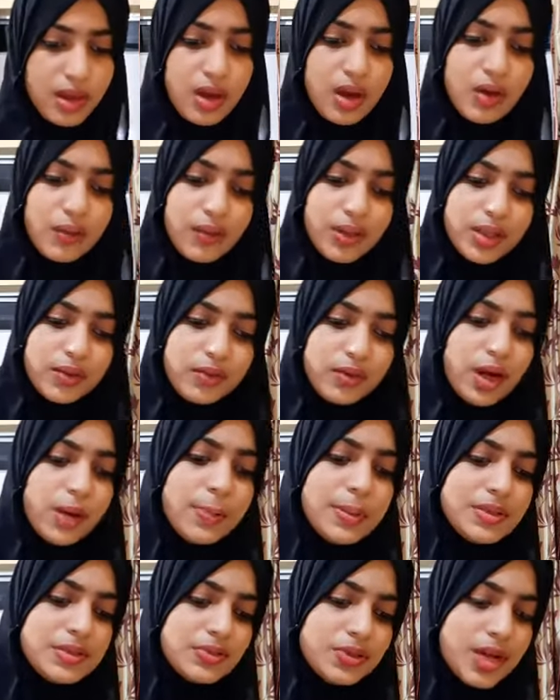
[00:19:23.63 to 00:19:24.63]
When the verb
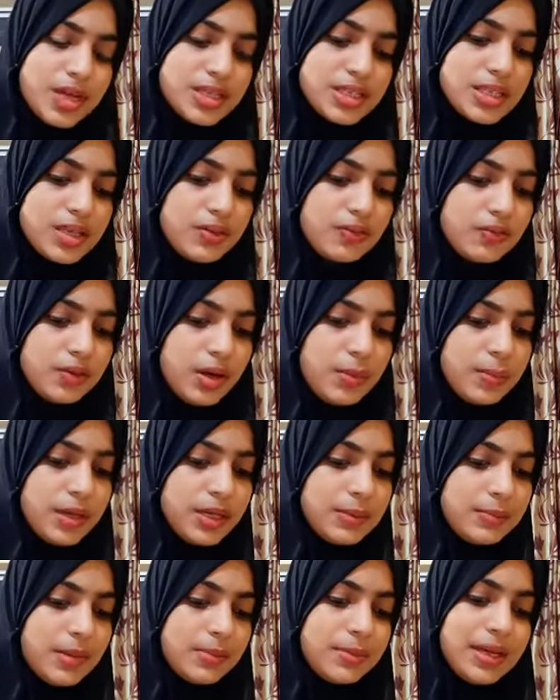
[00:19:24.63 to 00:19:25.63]
is transitive verb,
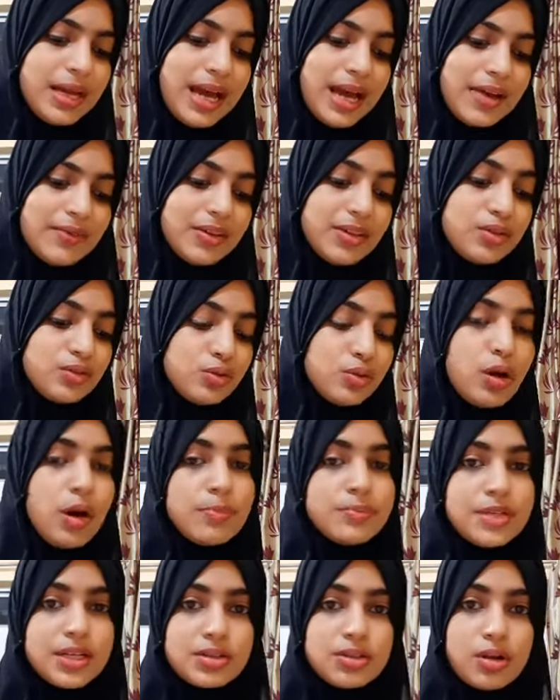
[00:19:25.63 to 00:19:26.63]
it may be having two
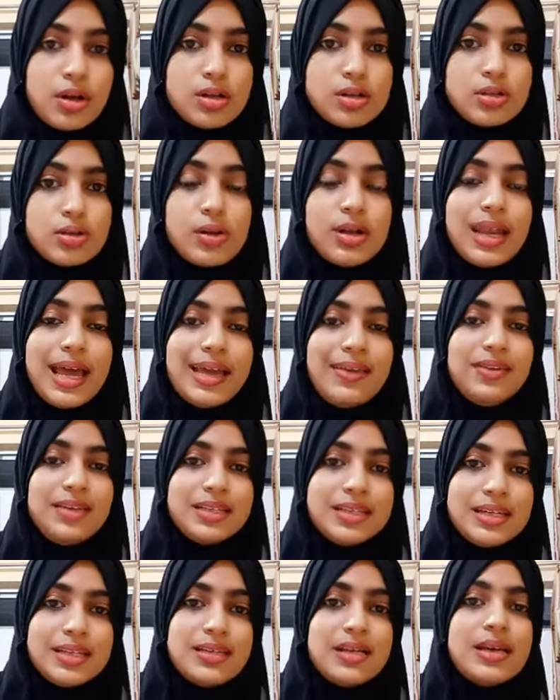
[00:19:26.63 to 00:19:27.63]
objects also, like
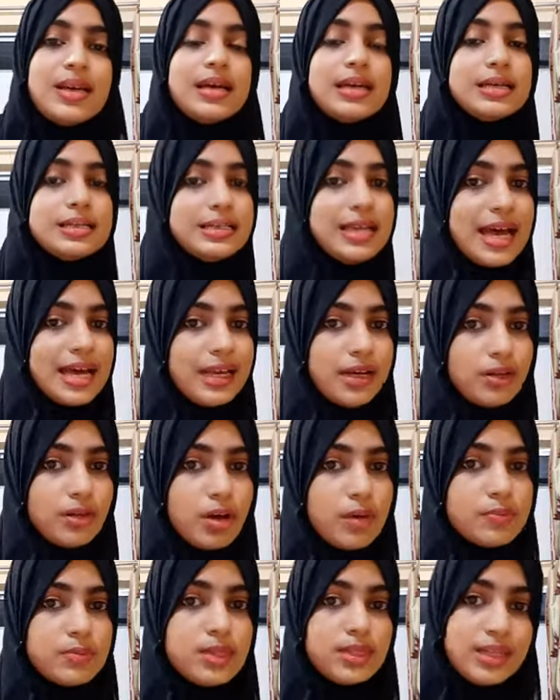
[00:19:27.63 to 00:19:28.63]
we did direct
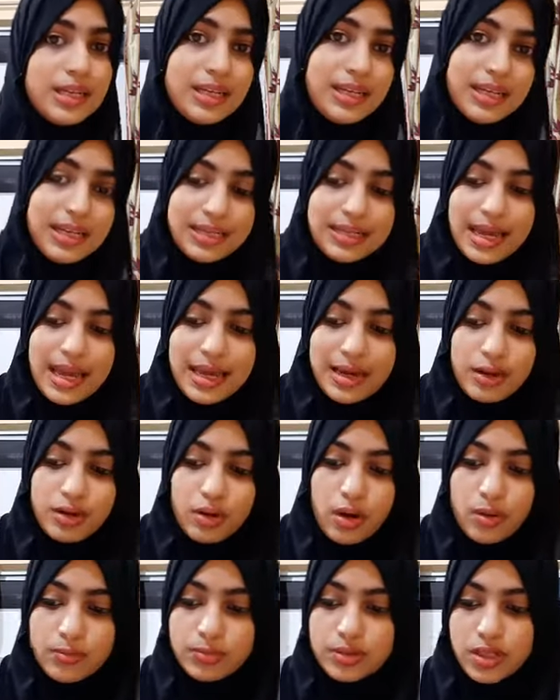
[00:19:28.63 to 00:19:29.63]
object and
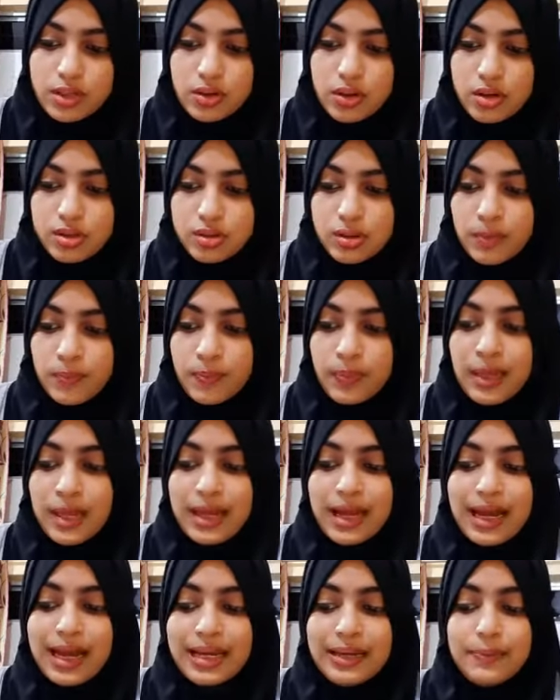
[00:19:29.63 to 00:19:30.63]
indirect object also.
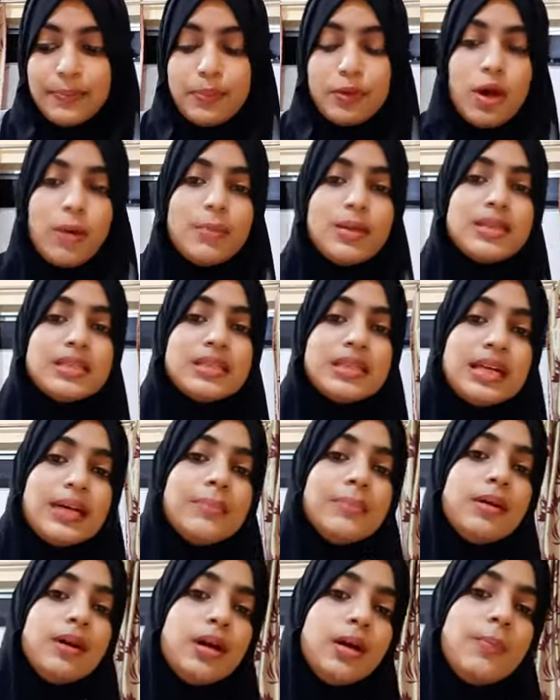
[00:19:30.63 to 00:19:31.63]
I promised
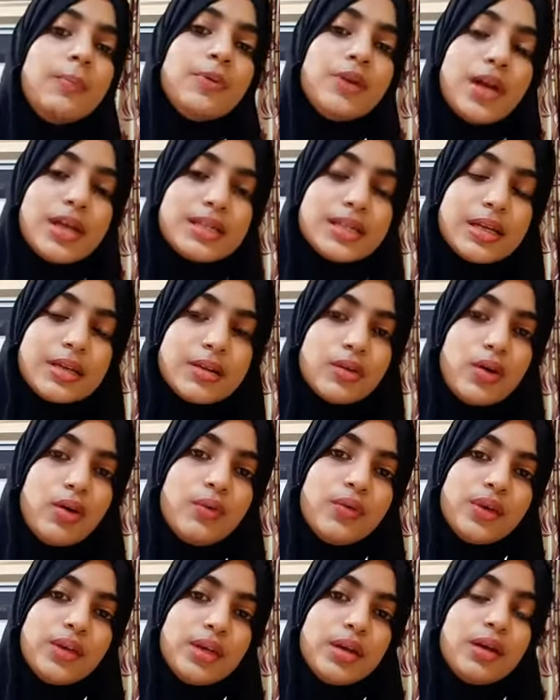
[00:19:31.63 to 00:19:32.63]
him a present.
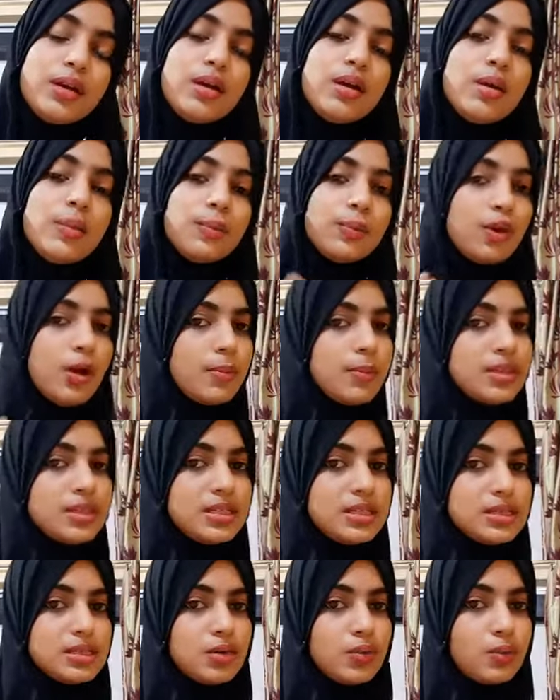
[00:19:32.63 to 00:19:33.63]
Over here,
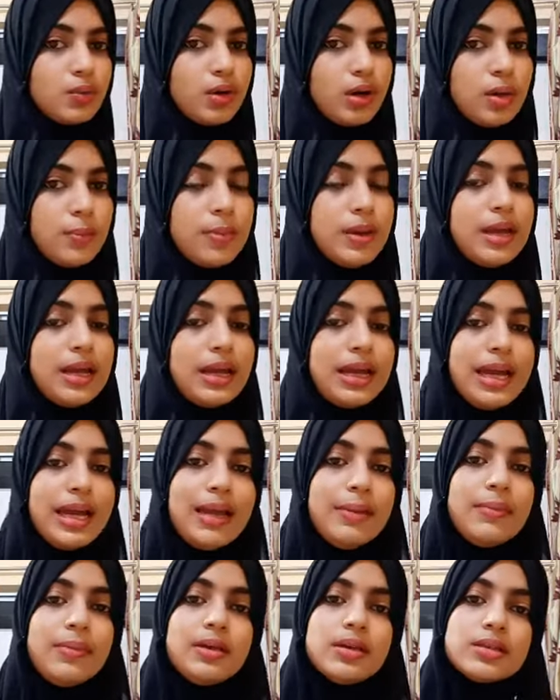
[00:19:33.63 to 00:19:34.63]
promised is the verb,
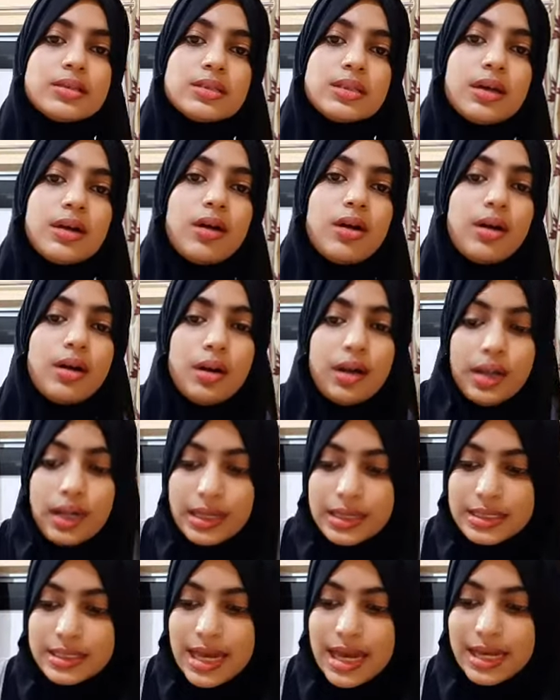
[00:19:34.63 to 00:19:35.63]
him is the
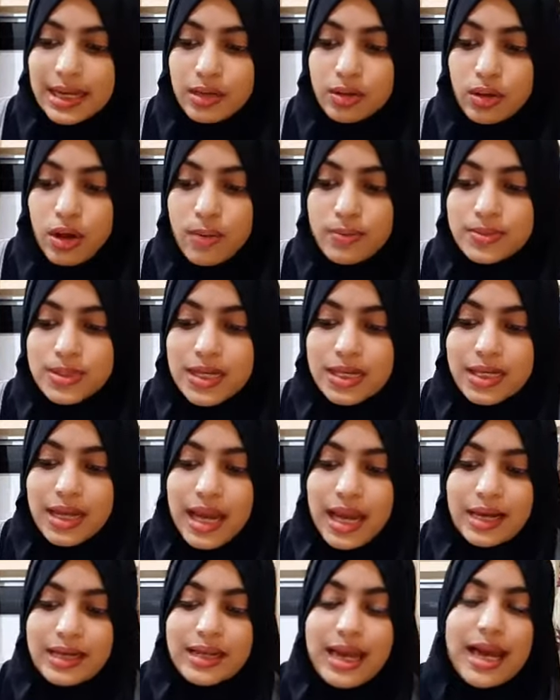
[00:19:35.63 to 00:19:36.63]
indirect object,
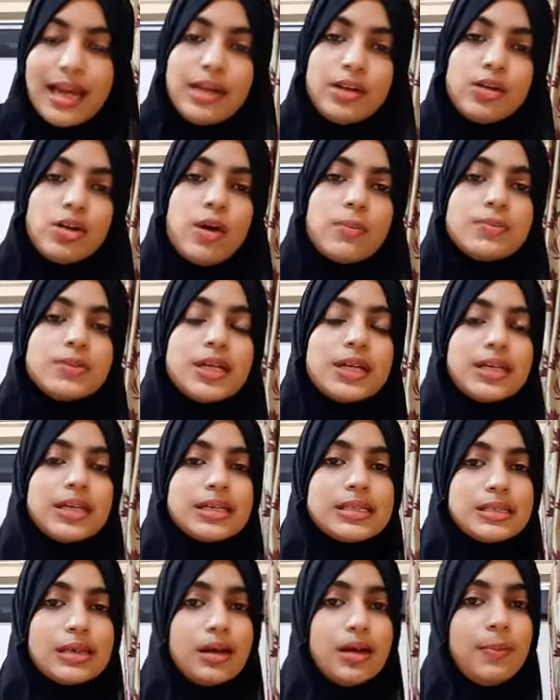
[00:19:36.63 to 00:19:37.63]
and direct object
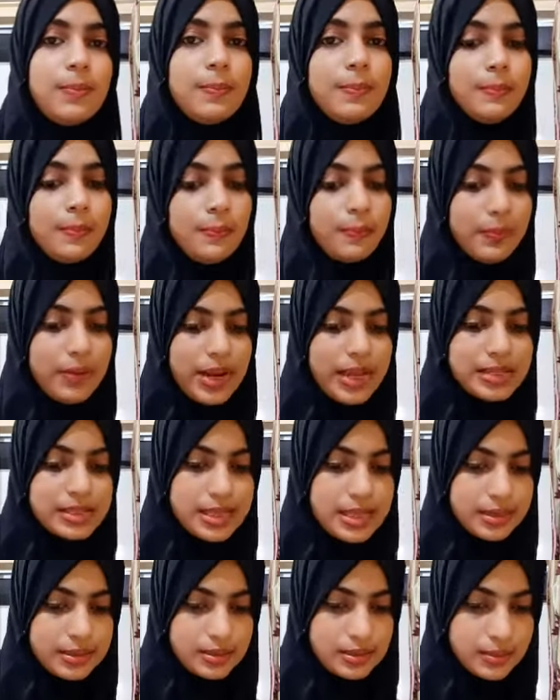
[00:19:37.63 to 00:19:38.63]
is a
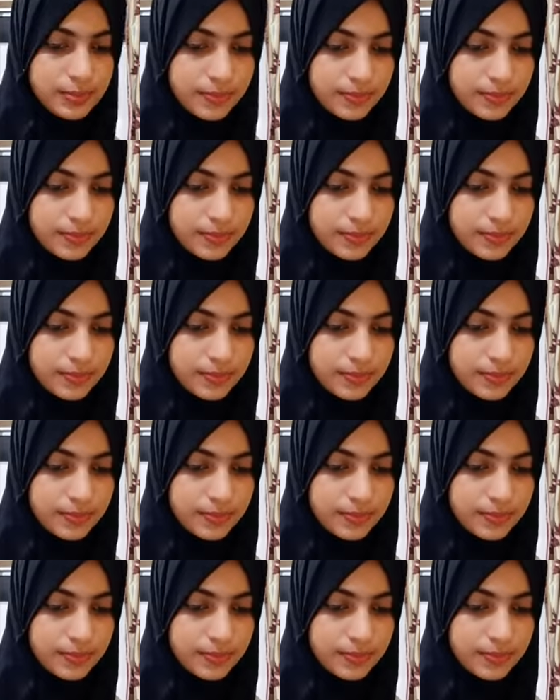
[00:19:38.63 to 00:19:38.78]
present.